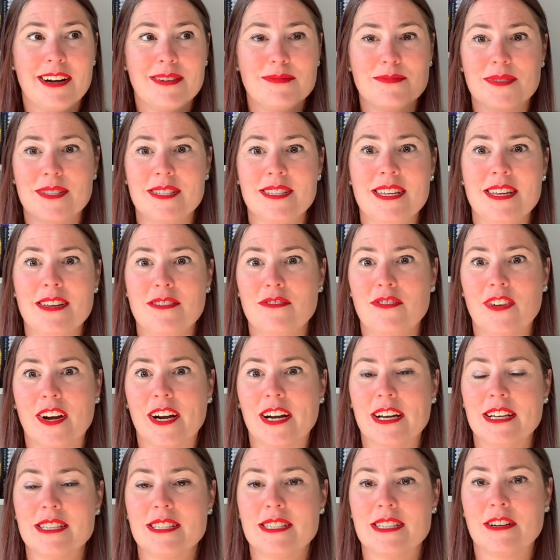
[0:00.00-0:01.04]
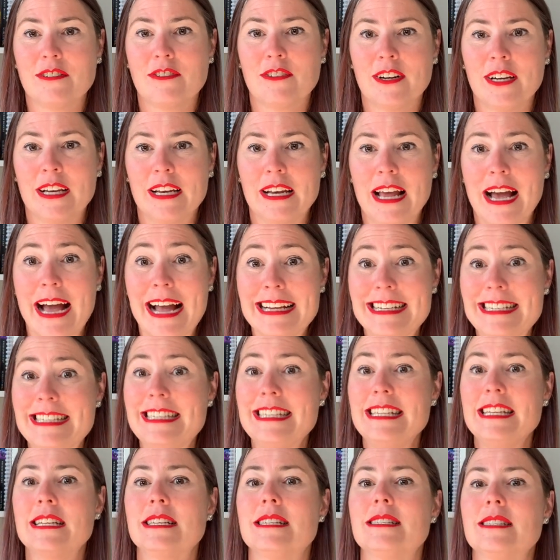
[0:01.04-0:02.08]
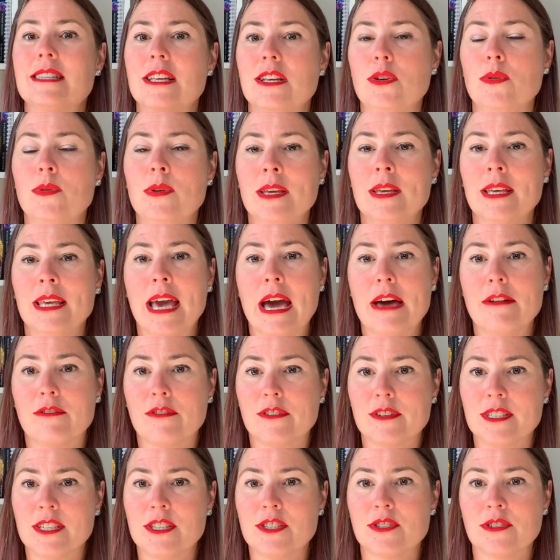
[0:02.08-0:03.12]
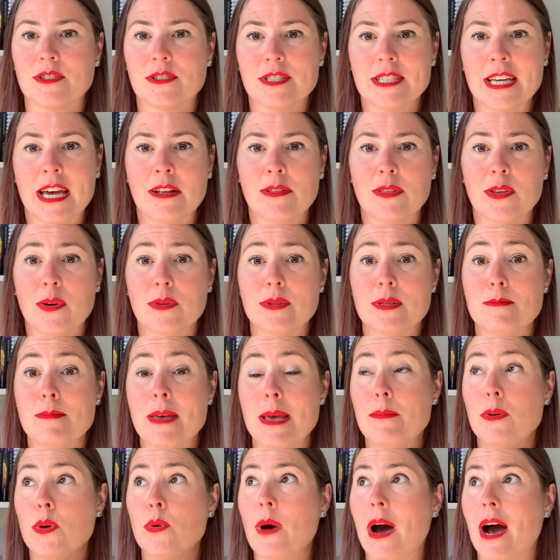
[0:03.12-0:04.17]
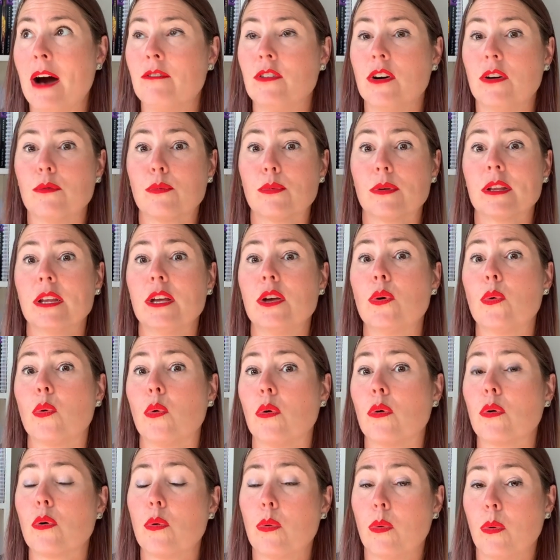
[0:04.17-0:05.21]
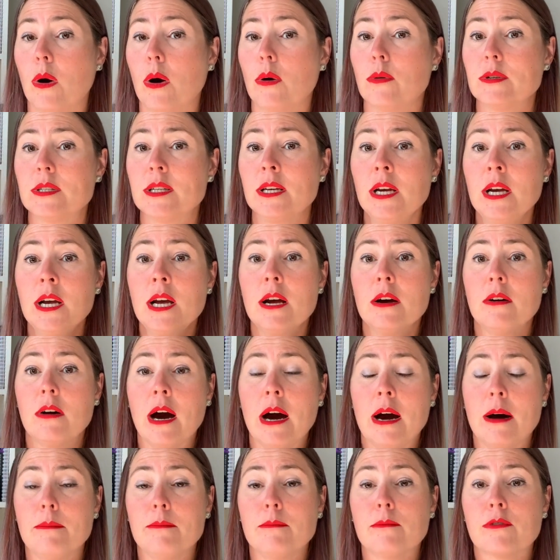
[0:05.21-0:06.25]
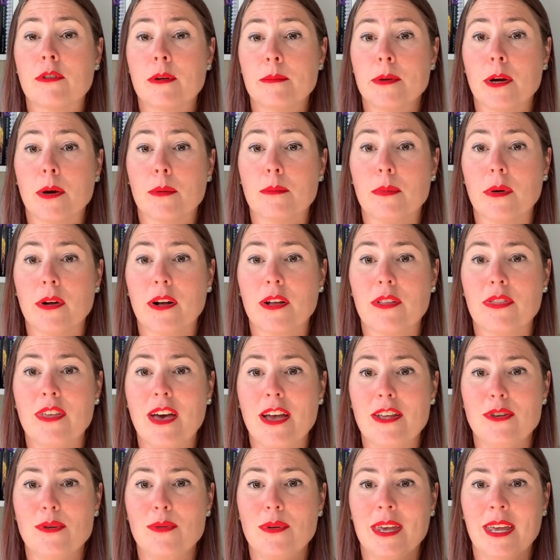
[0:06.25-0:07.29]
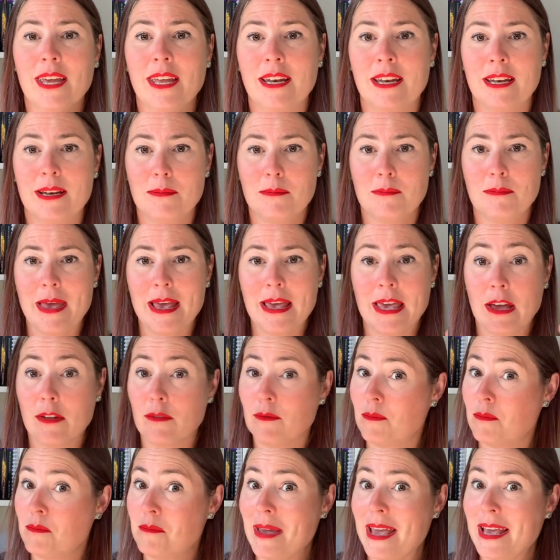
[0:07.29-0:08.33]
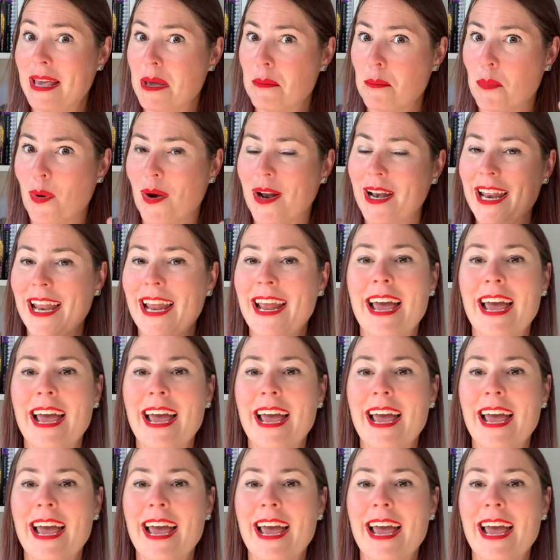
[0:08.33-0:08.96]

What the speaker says: see various different ideas that you can get for digital downloads. Maybe you have a really cool quote from your book that you can make it pretty